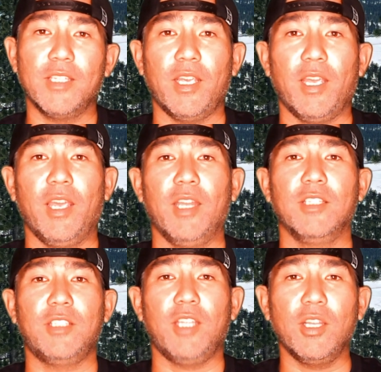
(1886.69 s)
and
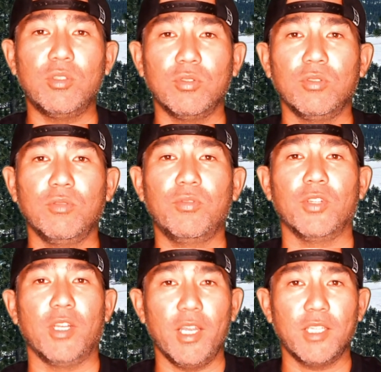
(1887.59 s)
stay tuned for the
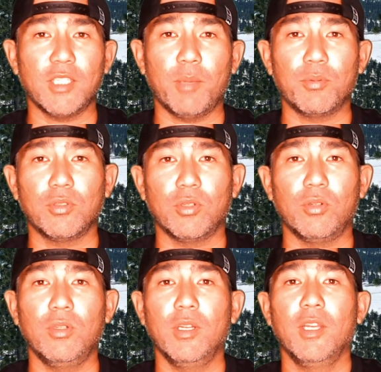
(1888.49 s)
next episode.